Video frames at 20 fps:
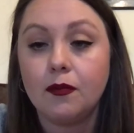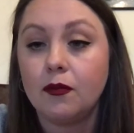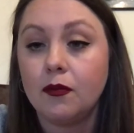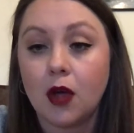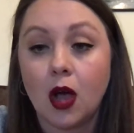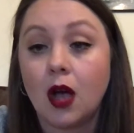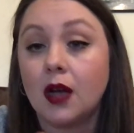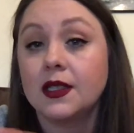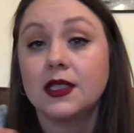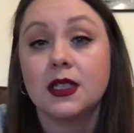
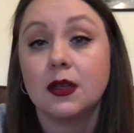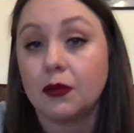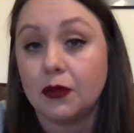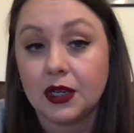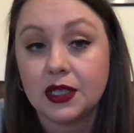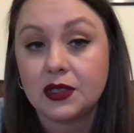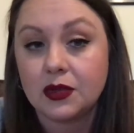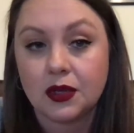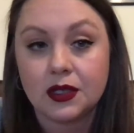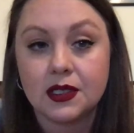awesome
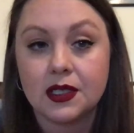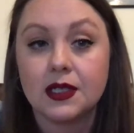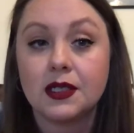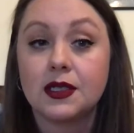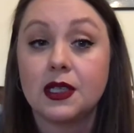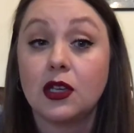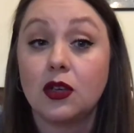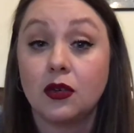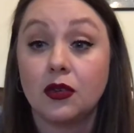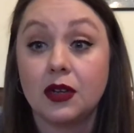resources
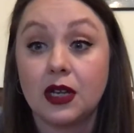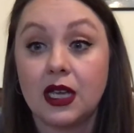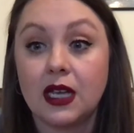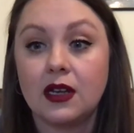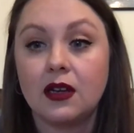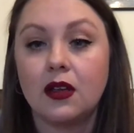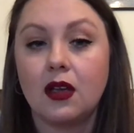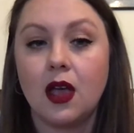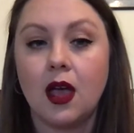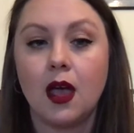that you'll
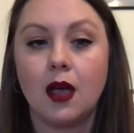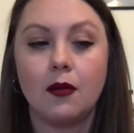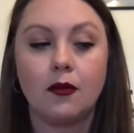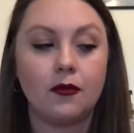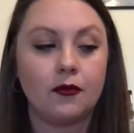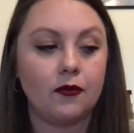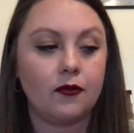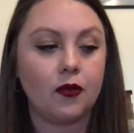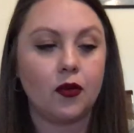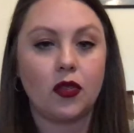need
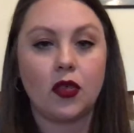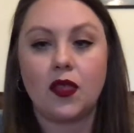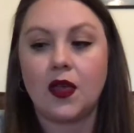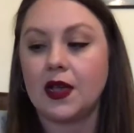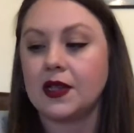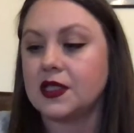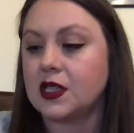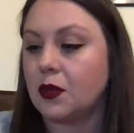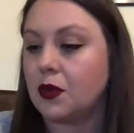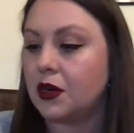for the
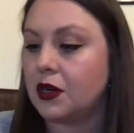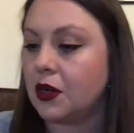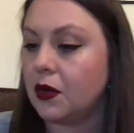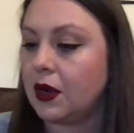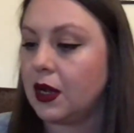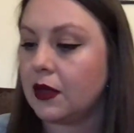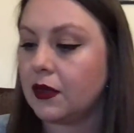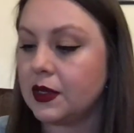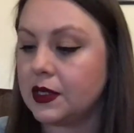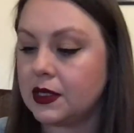things that we're
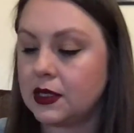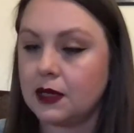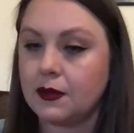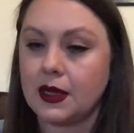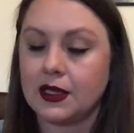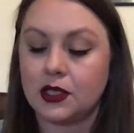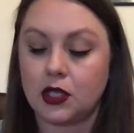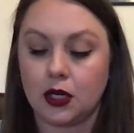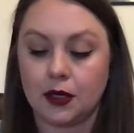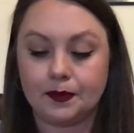doing this
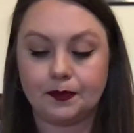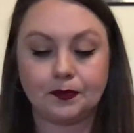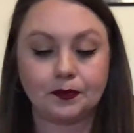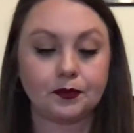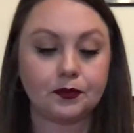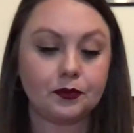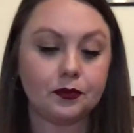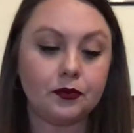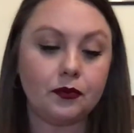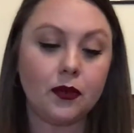semester.
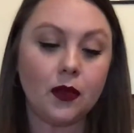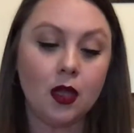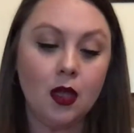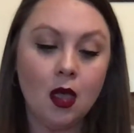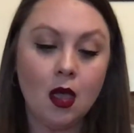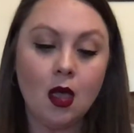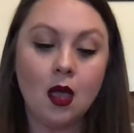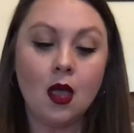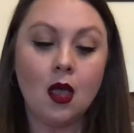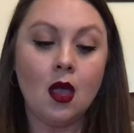
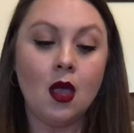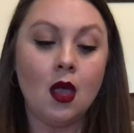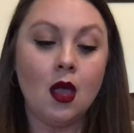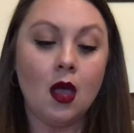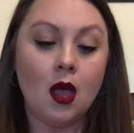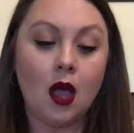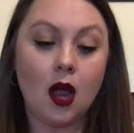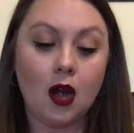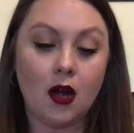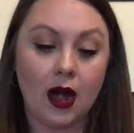
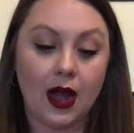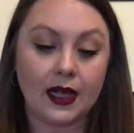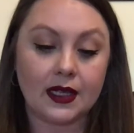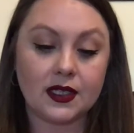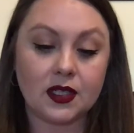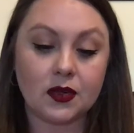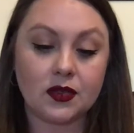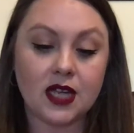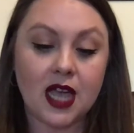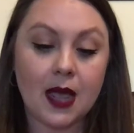All right,
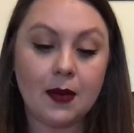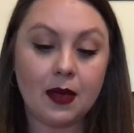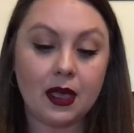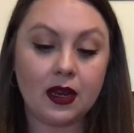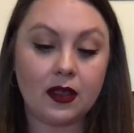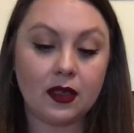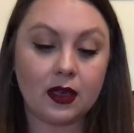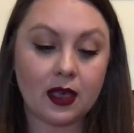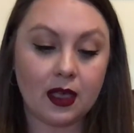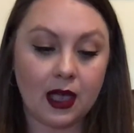so
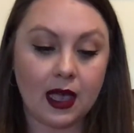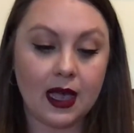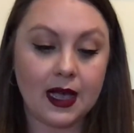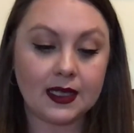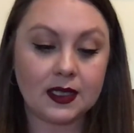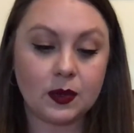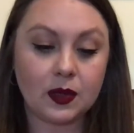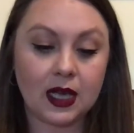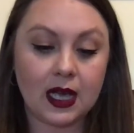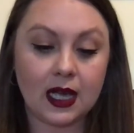timeline of the
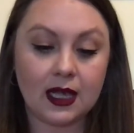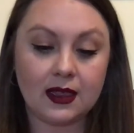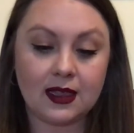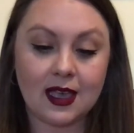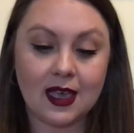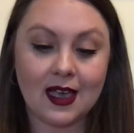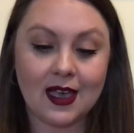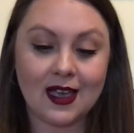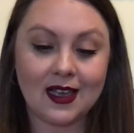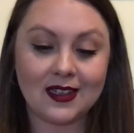class, we got
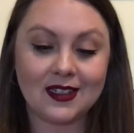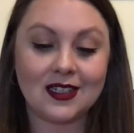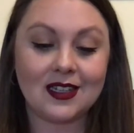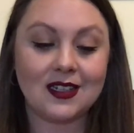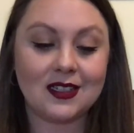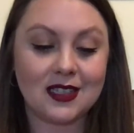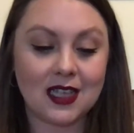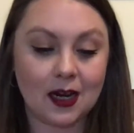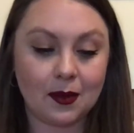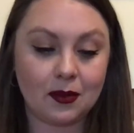that.
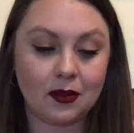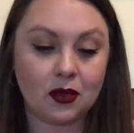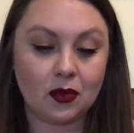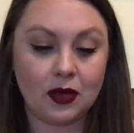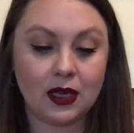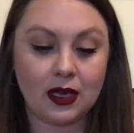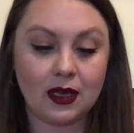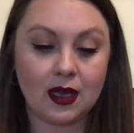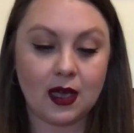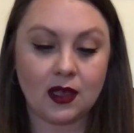Setup of the
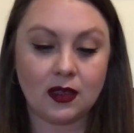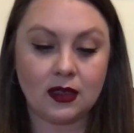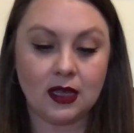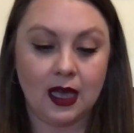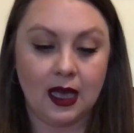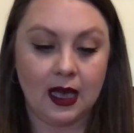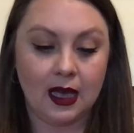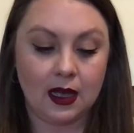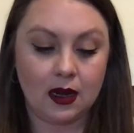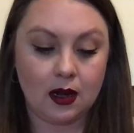week, got
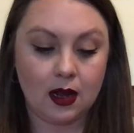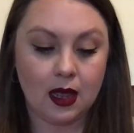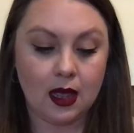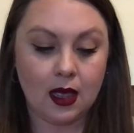that.